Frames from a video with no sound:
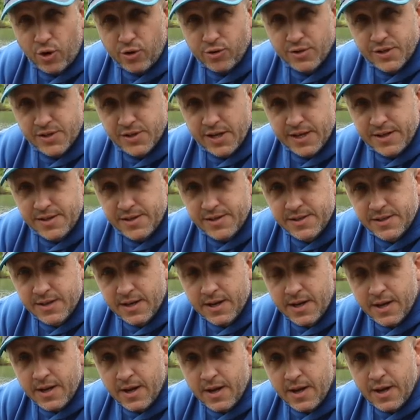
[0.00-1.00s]
content
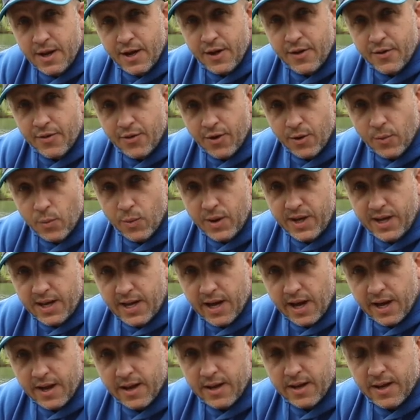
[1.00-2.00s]
that we
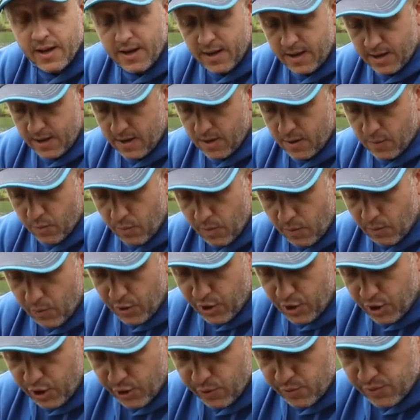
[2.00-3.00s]
get when
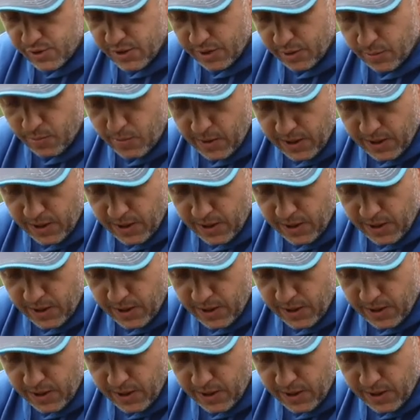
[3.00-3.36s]
we're using a